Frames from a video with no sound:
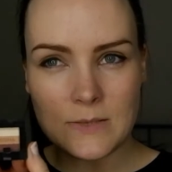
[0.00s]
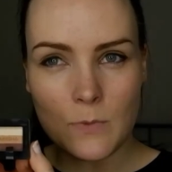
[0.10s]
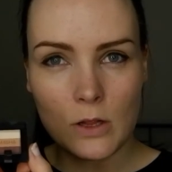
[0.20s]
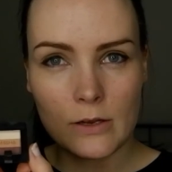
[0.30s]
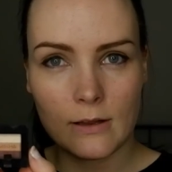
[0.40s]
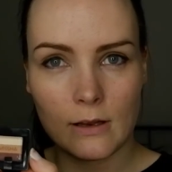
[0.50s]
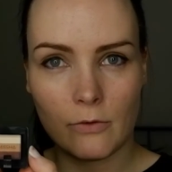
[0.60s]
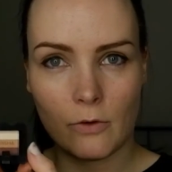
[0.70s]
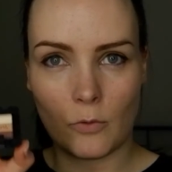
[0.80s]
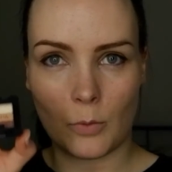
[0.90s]
bit smaller than I
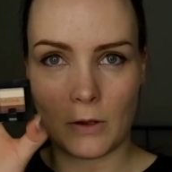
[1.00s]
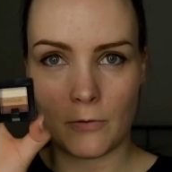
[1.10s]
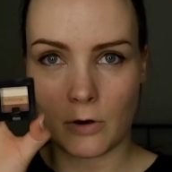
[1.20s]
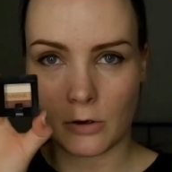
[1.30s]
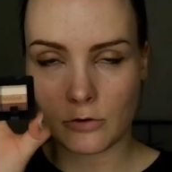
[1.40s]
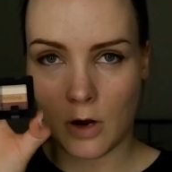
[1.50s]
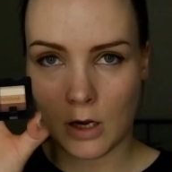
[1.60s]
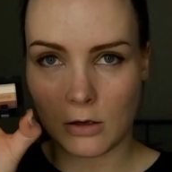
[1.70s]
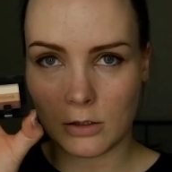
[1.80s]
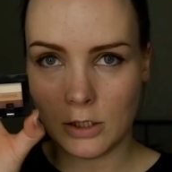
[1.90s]
thought it would be for a
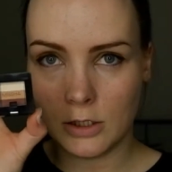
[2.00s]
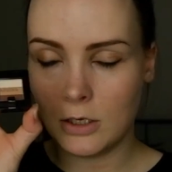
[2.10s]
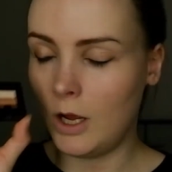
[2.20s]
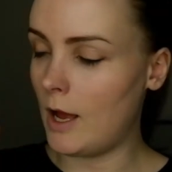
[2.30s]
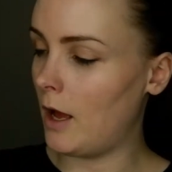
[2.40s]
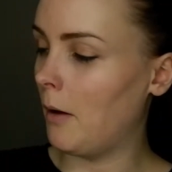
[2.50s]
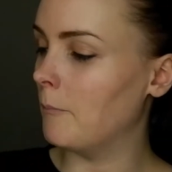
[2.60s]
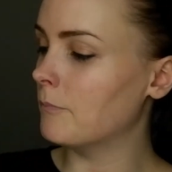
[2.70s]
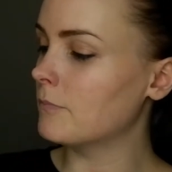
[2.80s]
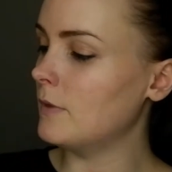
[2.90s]
tricolor. A
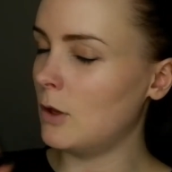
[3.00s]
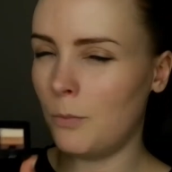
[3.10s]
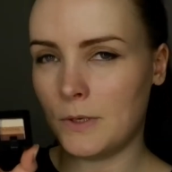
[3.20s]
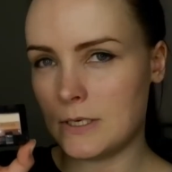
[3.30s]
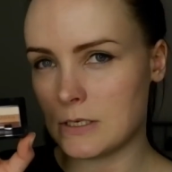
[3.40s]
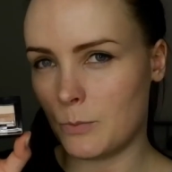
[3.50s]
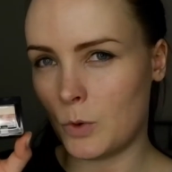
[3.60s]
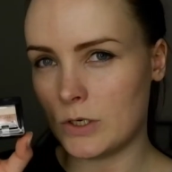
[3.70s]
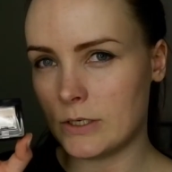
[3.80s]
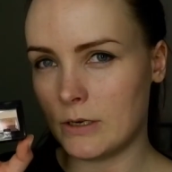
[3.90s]
little bit
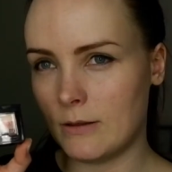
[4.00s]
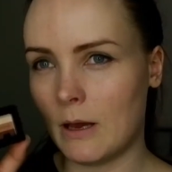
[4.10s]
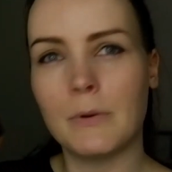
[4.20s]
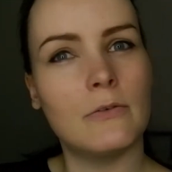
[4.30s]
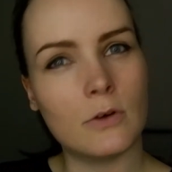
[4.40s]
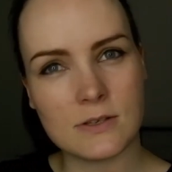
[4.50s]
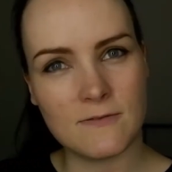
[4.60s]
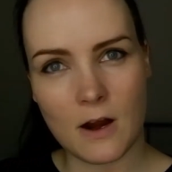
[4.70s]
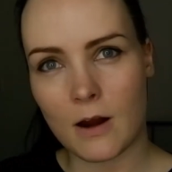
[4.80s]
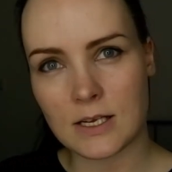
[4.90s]
disappointed in that, but it
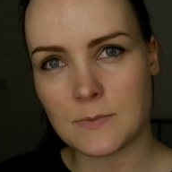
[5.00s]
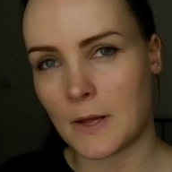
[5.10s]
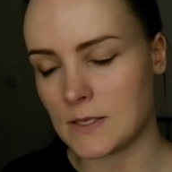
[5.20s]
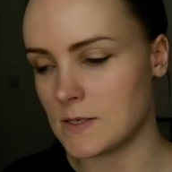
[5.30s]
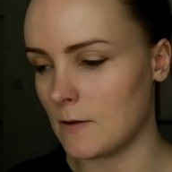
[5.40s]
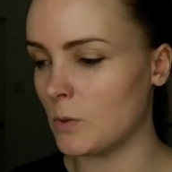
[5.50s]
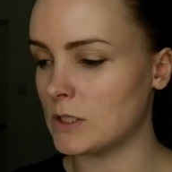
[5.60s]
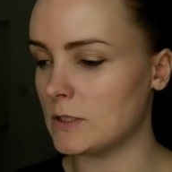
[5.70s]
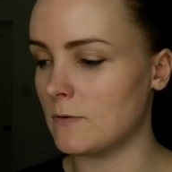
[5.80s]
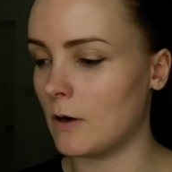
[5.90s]
wasn't very expensive,
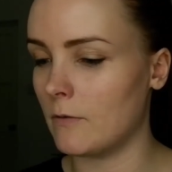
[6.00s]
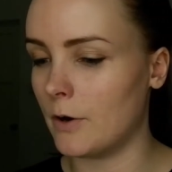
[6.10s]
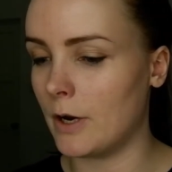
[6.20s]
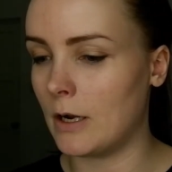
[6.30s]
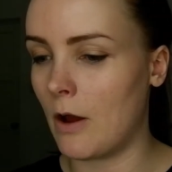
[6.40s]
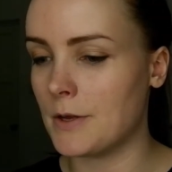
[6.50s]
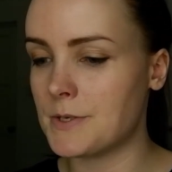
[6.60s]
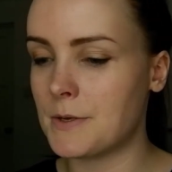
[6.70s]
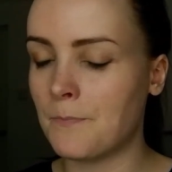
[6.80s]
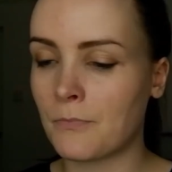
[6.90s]
which is very, very
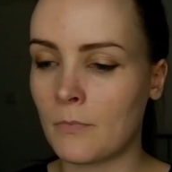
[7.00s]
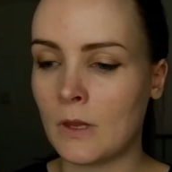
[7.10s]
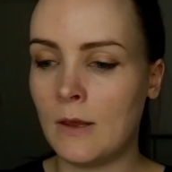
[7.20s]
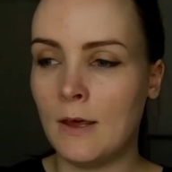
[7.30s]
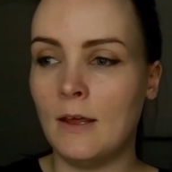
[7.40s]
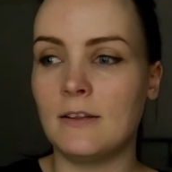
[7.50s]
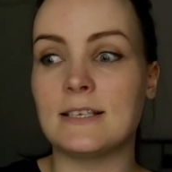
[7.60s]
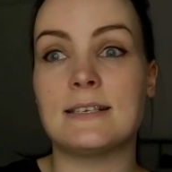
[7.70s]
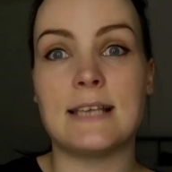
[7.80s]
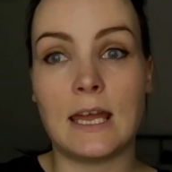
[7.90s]
nice. The
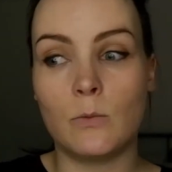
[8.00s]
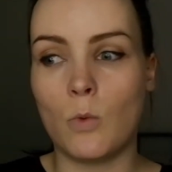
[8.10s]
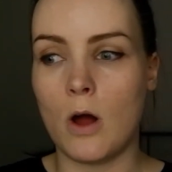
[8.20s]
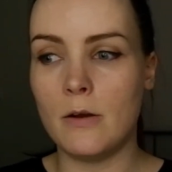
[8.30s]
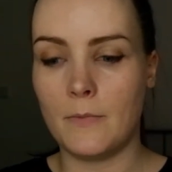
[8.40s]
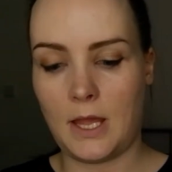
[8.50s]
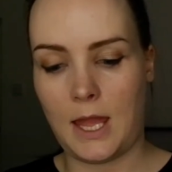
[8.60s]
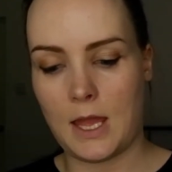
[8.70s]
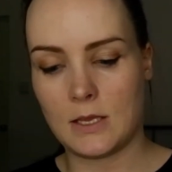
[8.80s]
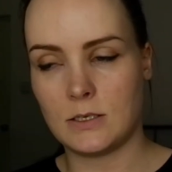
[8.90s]
second one
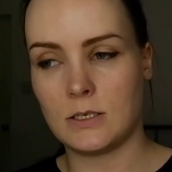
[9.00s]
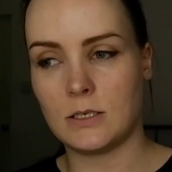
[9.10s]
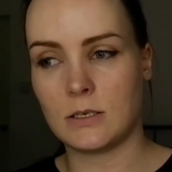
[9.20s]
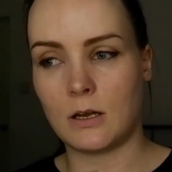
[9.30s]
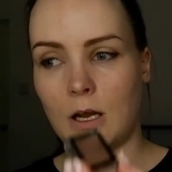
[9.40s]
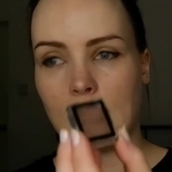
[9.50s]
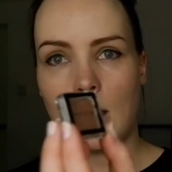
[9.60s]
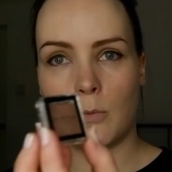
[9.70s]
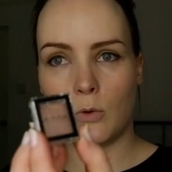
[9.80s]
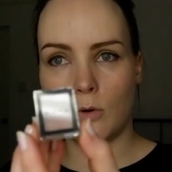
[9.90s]
is
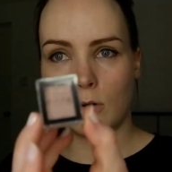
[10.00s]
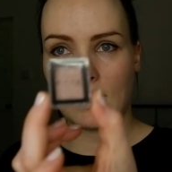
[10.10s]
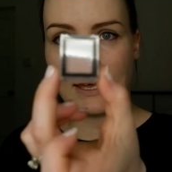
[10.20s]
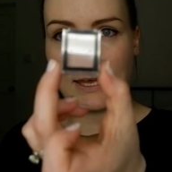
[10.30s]
Kanebo